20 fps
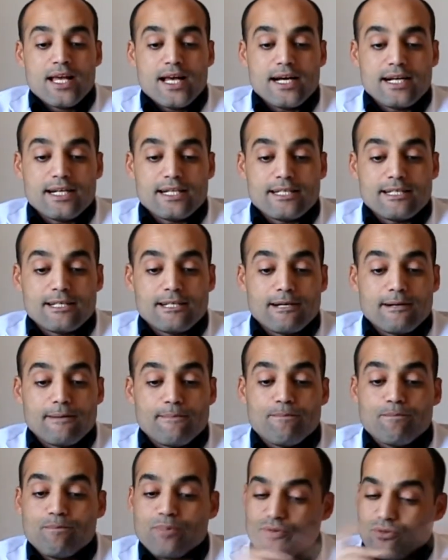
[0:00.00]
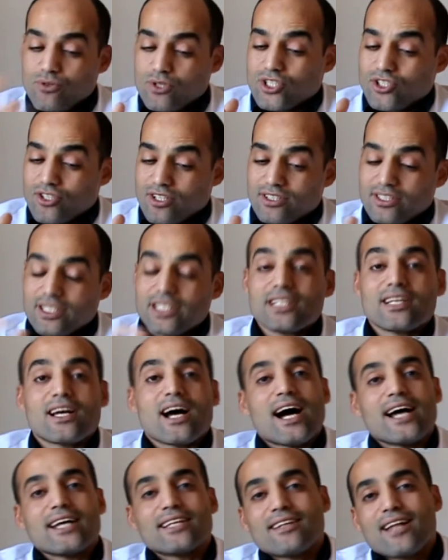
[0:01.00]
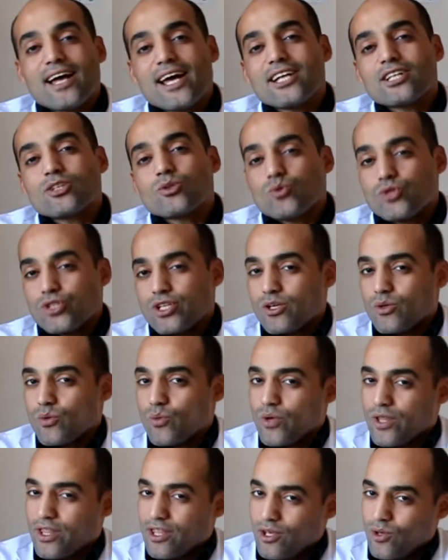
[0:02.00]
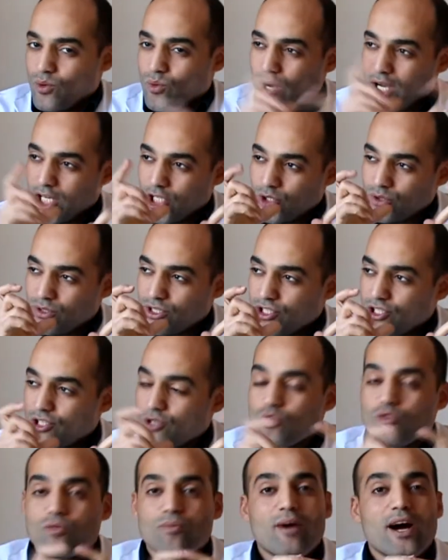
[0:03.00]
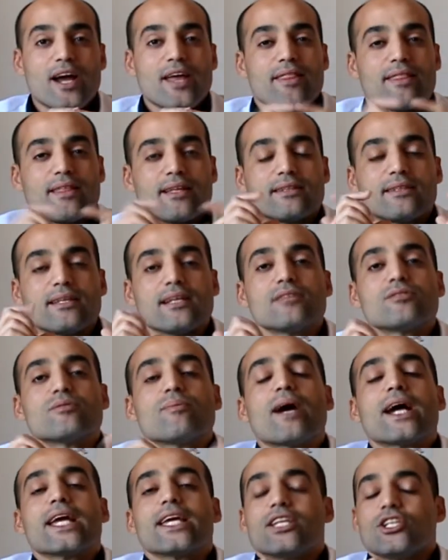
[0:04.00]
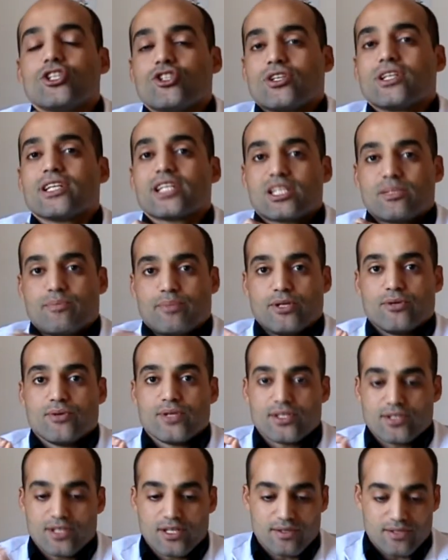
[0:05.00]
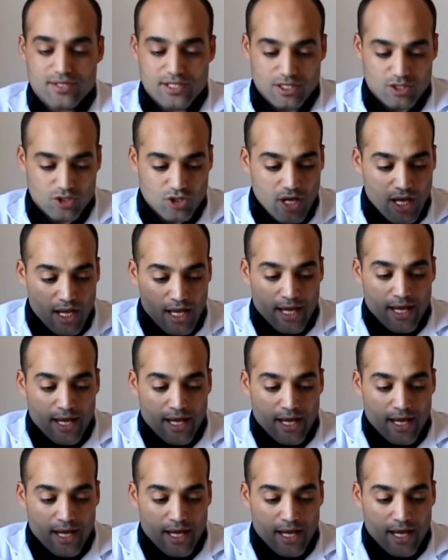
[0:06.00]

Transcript: Uh, before starting I'd like to share with you a short story of mine that tells my initial experience in research.